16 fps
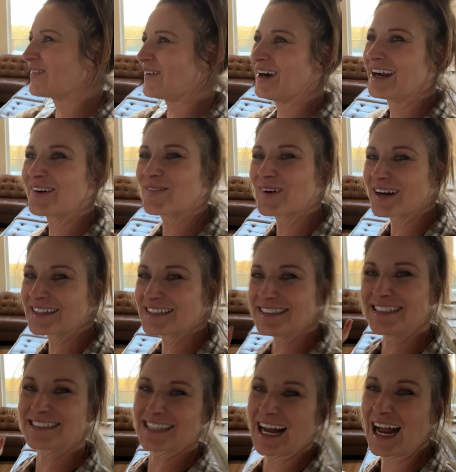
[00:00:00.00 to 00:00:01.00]
but where did
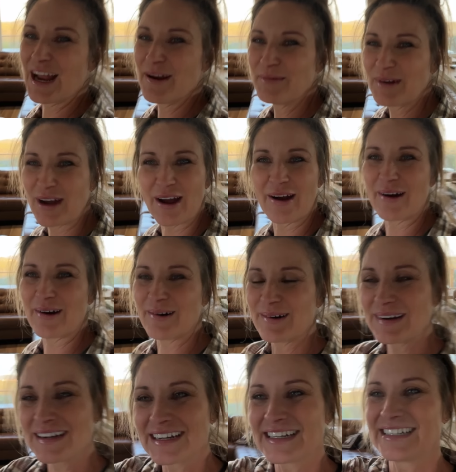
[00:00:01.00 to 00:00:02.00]
the time
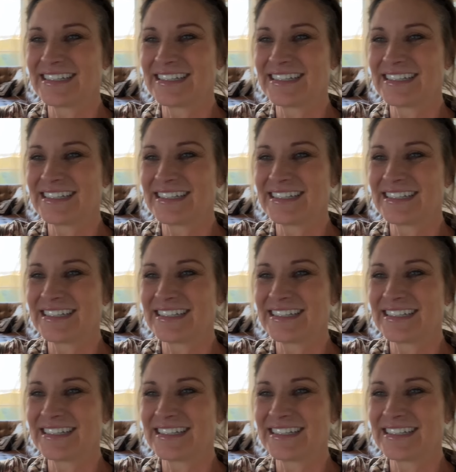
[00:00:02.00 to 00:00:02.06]
go?